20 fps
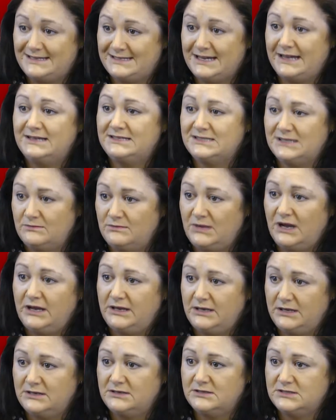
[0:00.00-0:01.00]
take some
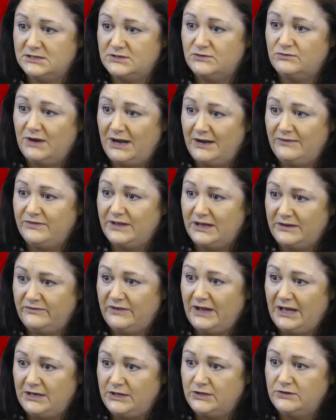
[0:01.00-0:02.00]
mining to derive that
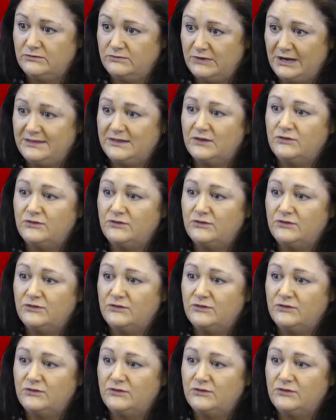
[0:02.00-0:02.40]
value, right?